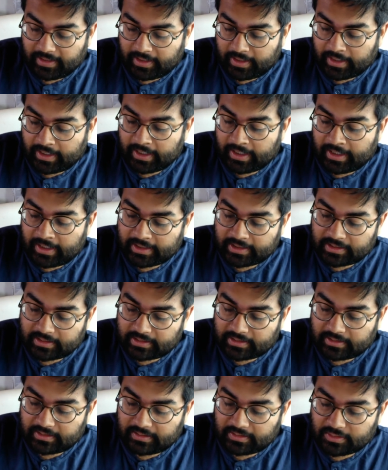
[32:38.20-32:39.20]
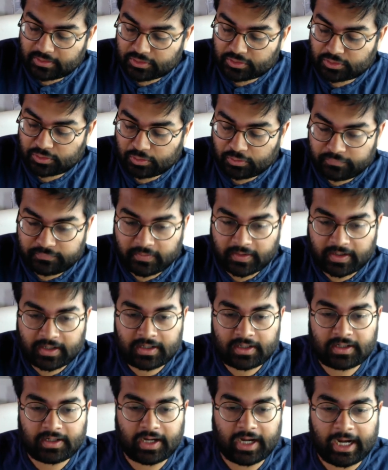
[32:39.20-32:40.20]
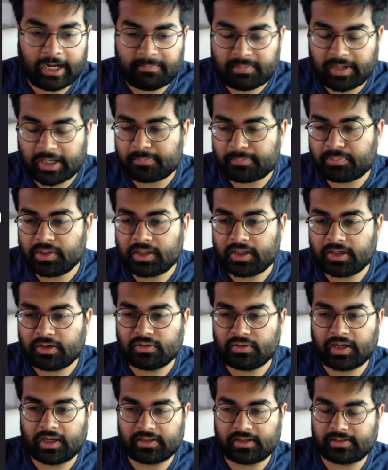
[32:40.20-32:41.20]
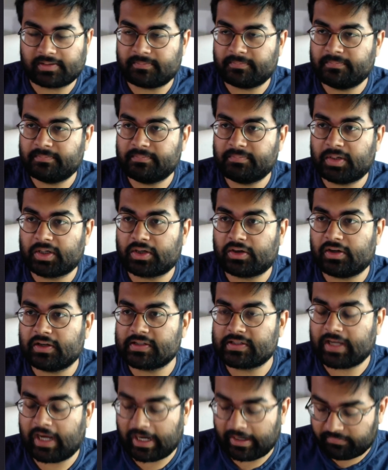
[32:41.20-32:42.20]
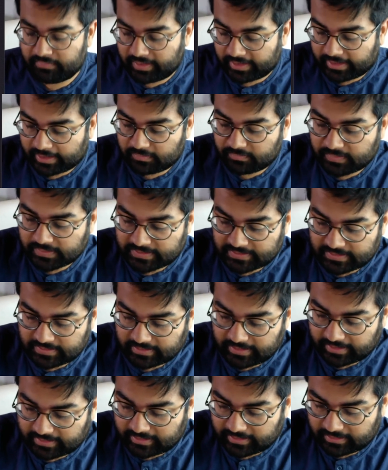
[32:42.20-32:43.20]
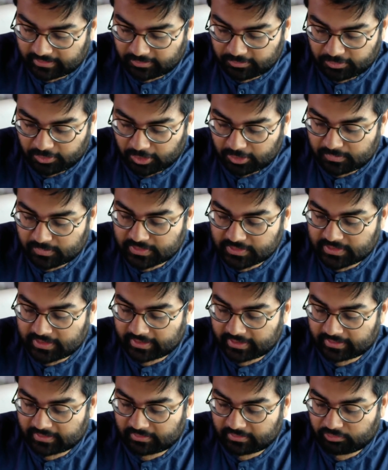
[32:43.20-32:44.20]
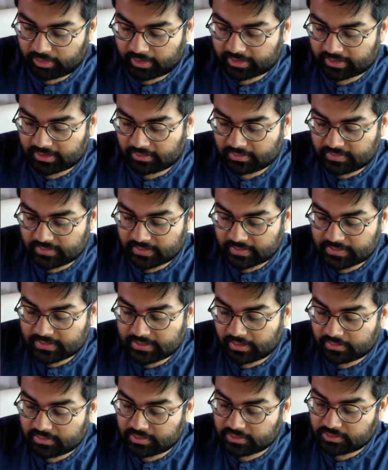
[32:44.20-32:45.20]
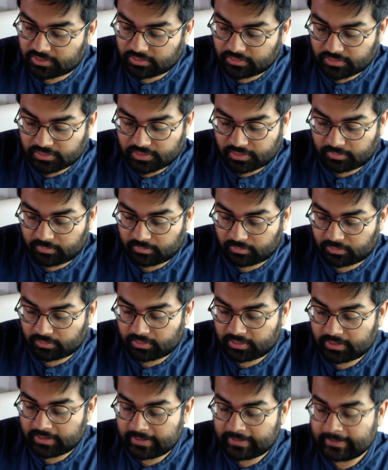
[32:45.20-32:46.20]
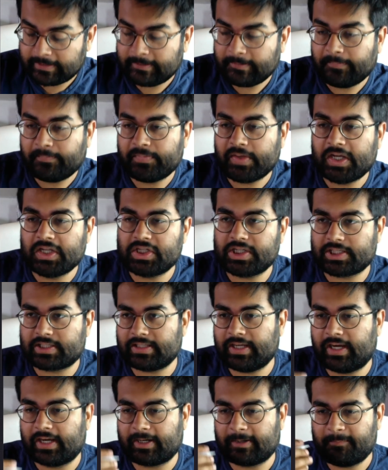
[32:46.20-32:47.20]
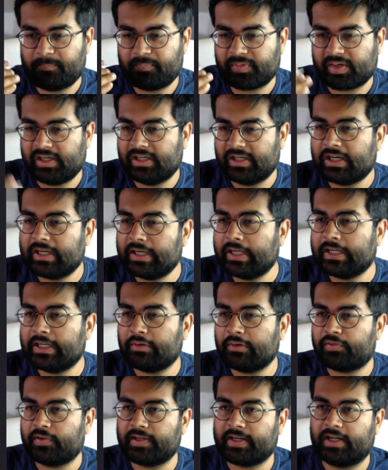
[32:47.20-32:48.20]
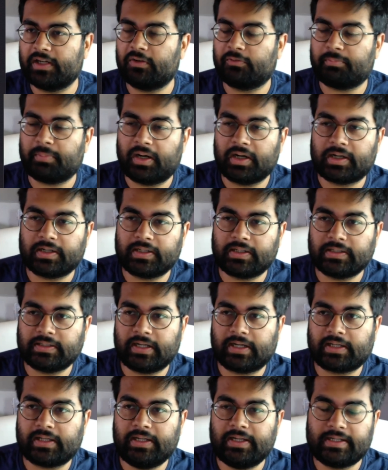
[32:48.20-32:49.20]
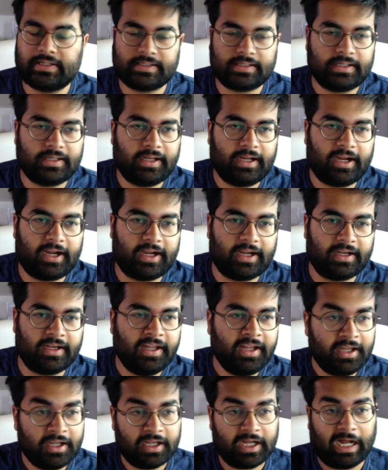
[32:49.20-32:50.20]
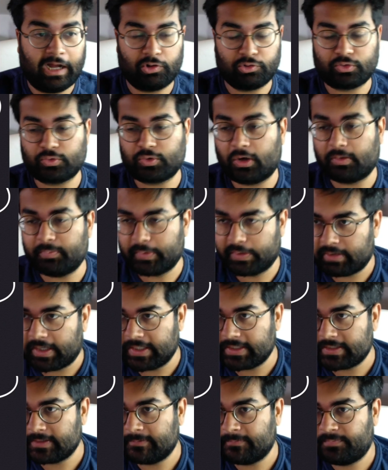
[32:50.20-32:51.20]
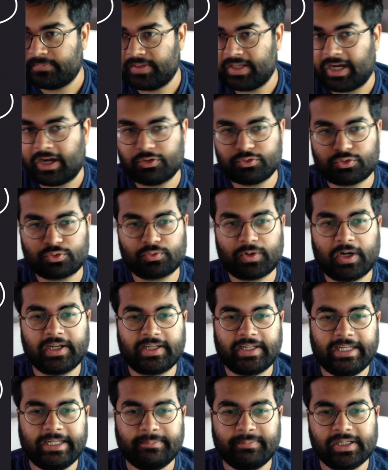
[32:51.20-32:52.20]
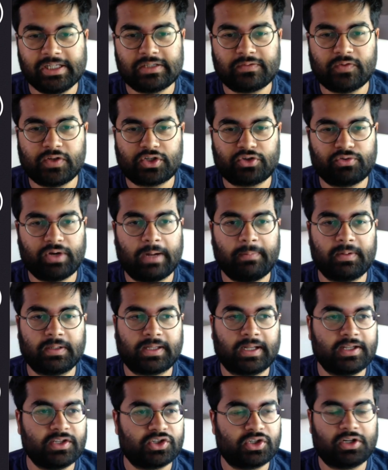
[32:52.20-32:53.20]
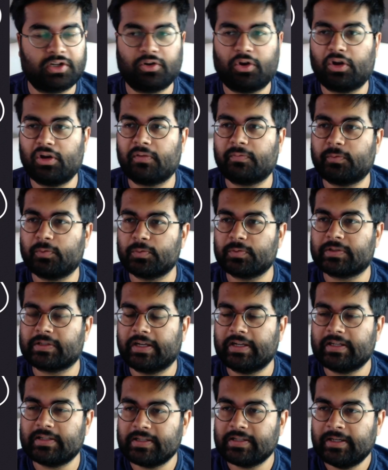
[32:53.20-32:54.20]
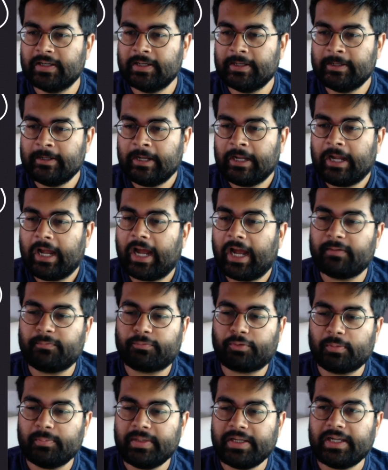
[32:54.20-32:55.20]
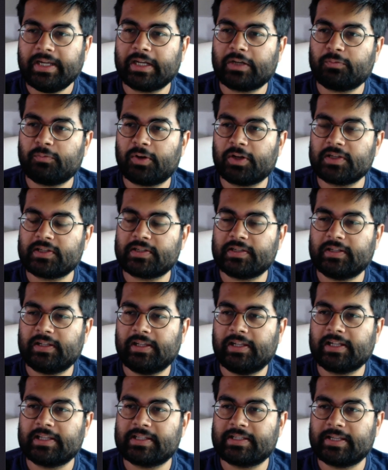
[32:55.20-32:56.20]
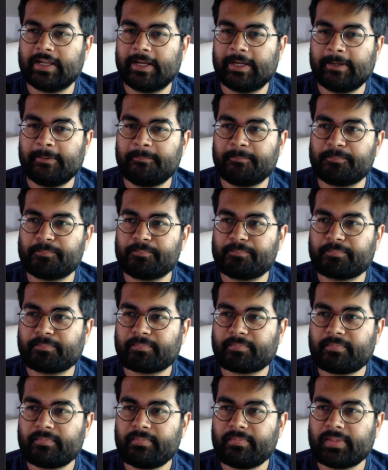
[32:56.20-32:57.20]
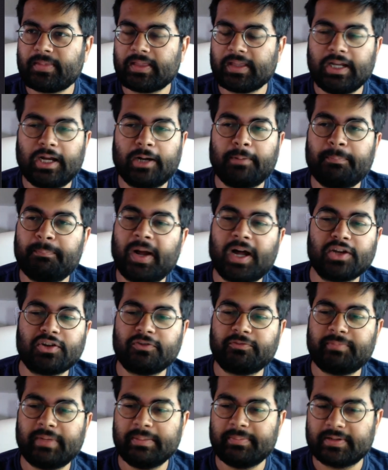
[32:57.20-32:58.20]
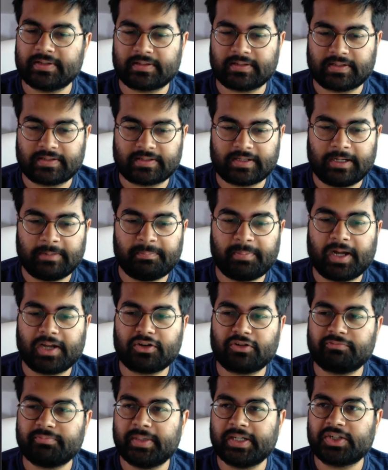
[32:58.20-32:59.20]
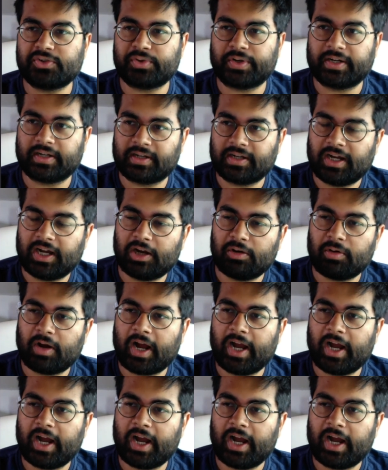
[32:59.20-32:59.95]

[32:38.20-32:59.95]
And so far, I'm like pretty good at it, because I've like invested, I think almost like right now 6,000 euros or more in just like learning different kind of marketing techniques and how to copyright, how to write emails which grab attention and all of those things. And for me, it was, let's say, a part of my business, a part of my trade, how